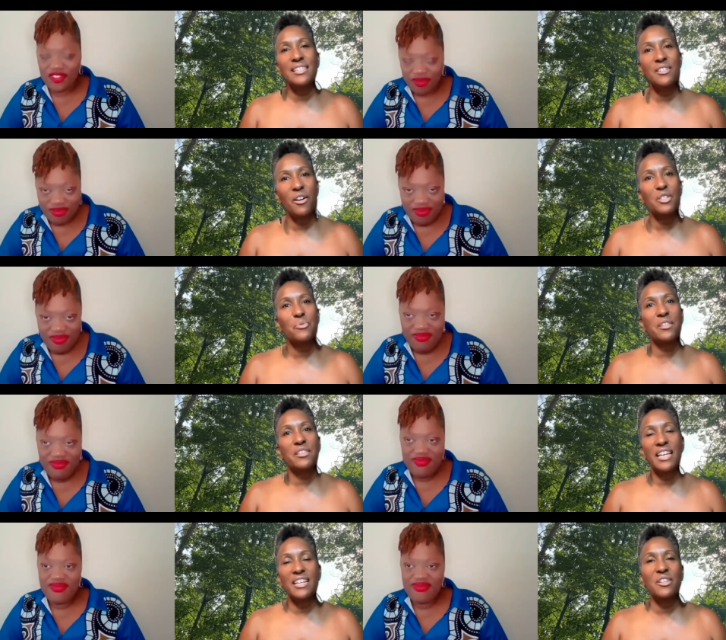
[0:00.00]
Speaker 1: starts with
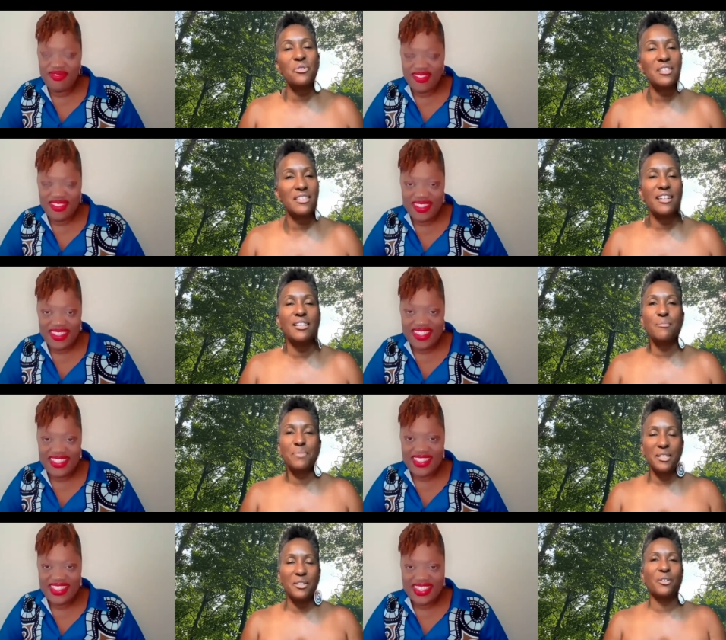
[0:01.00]
taking those steps.
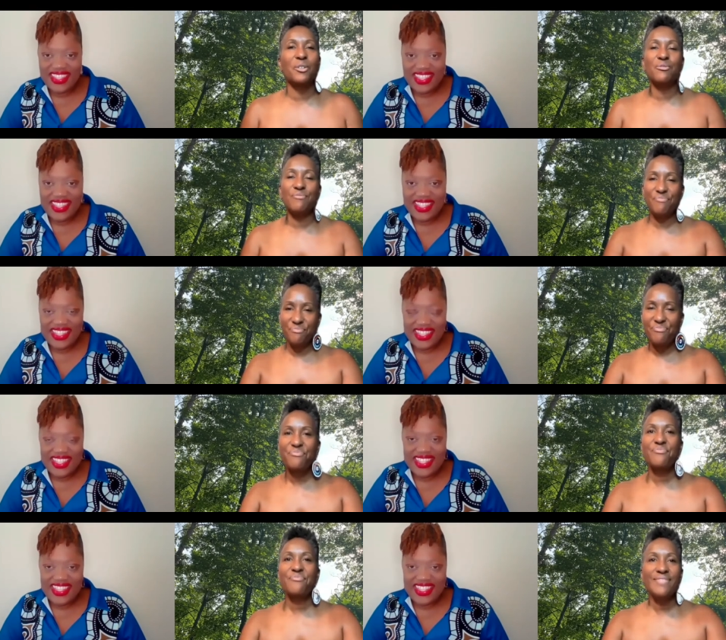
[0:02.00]
So
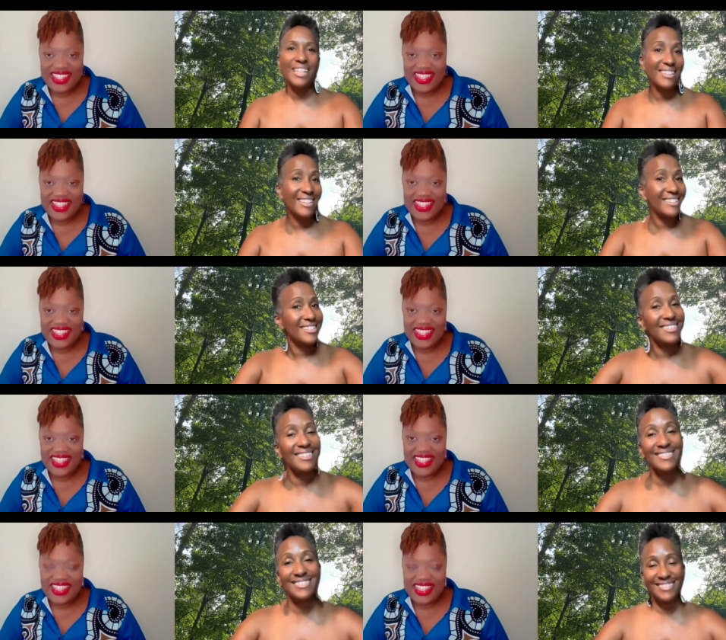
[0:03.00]
that's
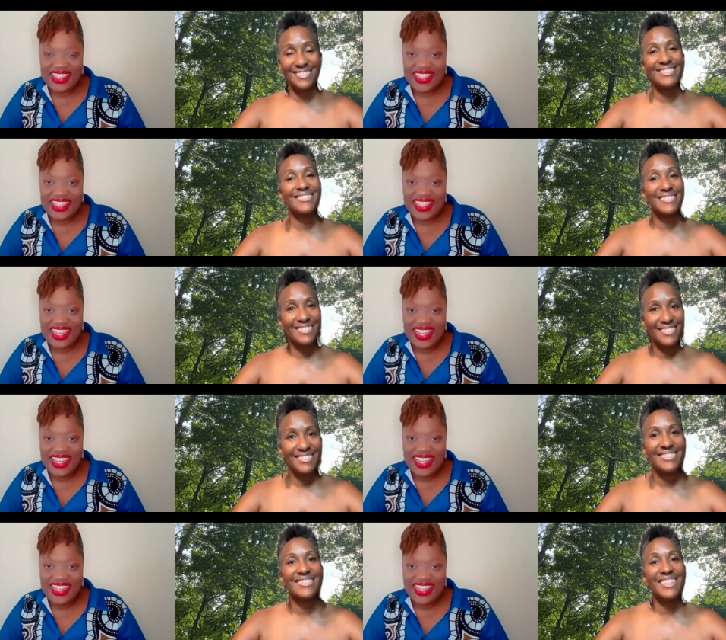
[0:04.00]
it. Yes,
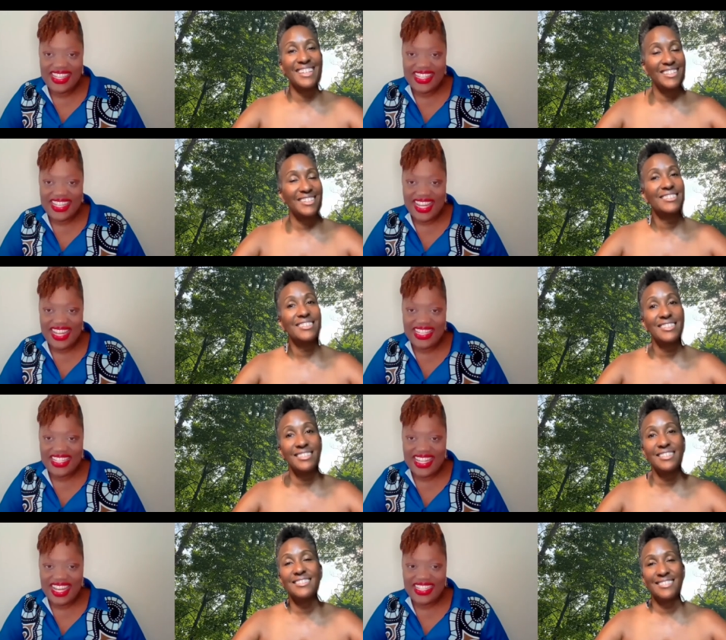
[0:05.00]
I,
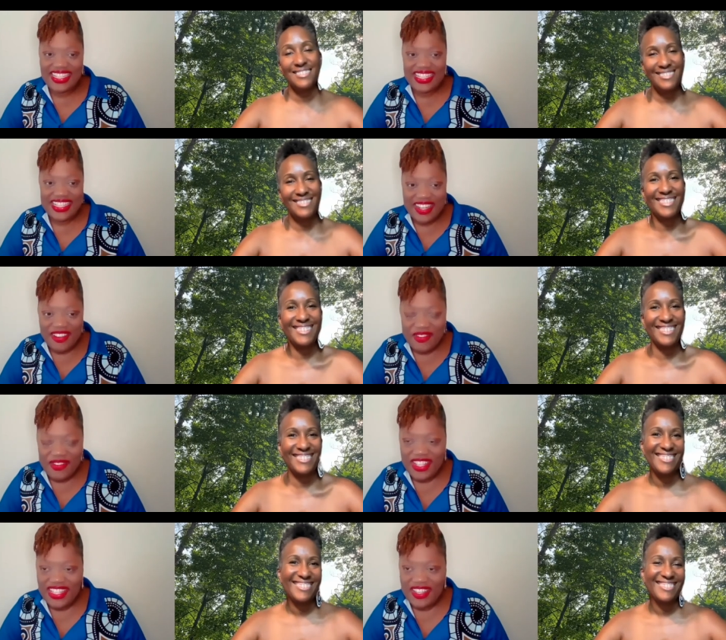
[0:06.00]
Speaker 2: I love
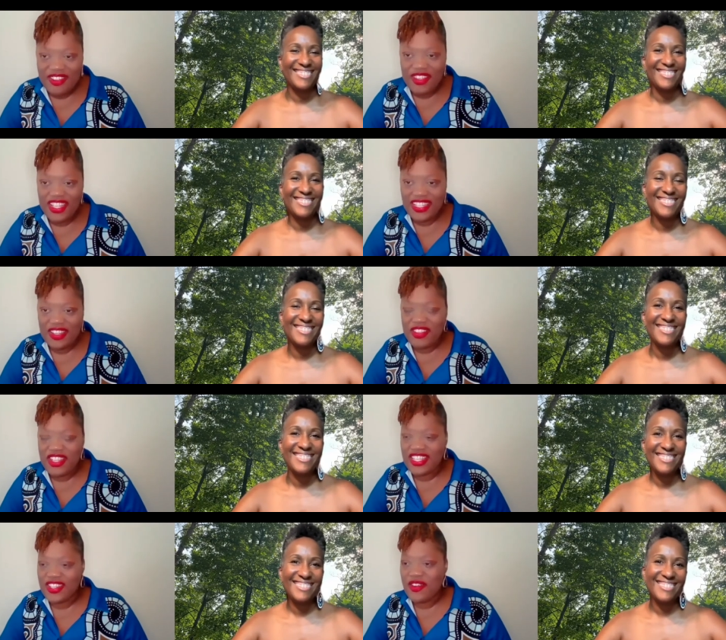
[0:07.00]
it, love it, love
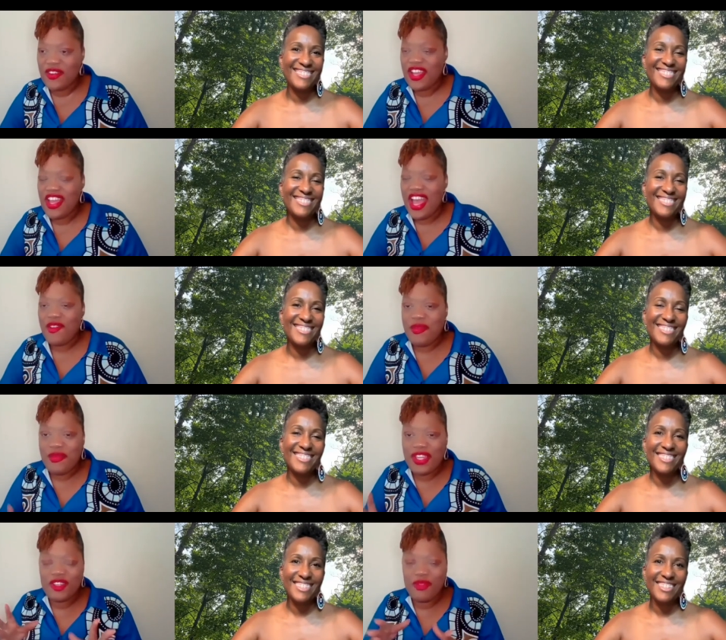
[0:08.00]
it. So, we
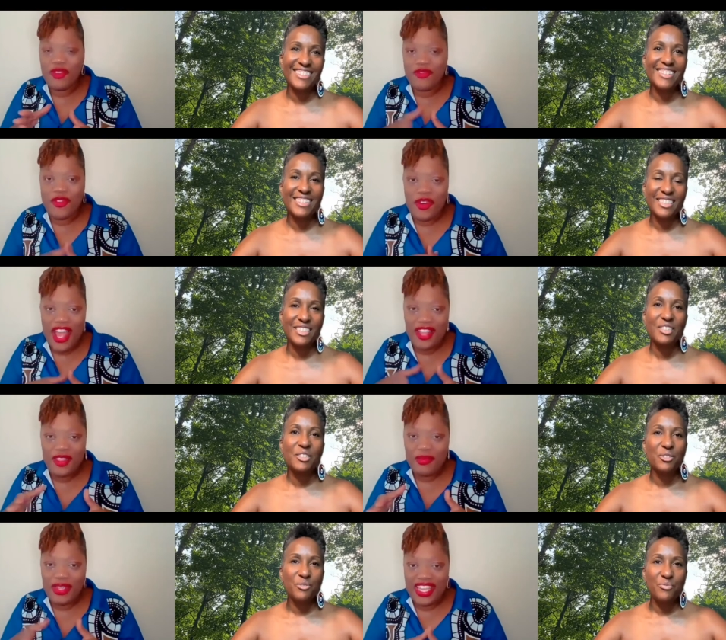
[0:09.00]
mentioned before at the
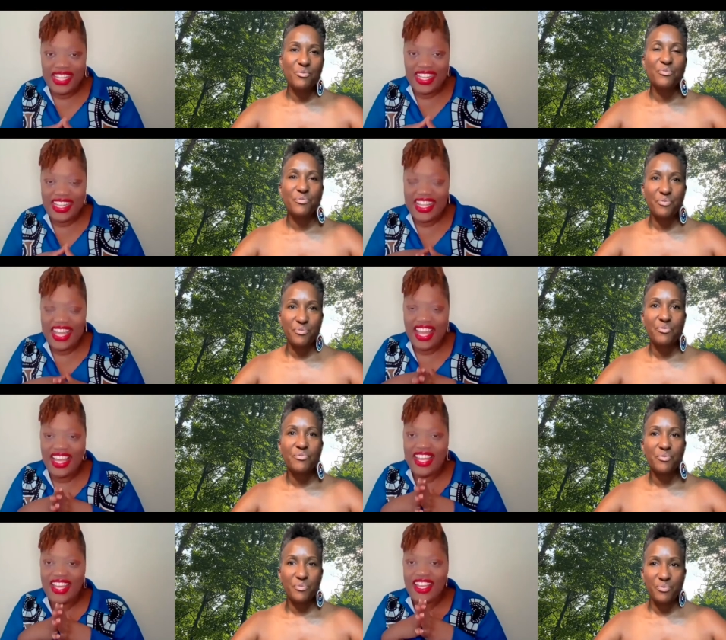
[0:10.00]
beginning
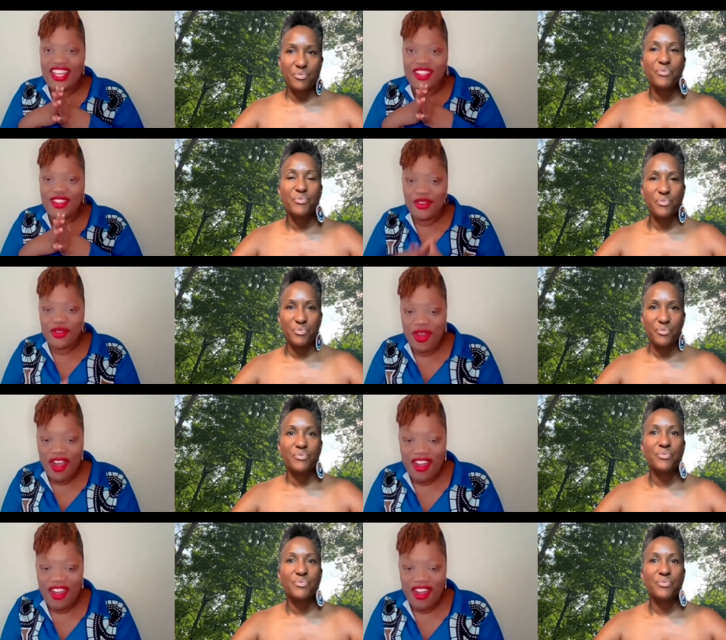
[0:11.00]
that you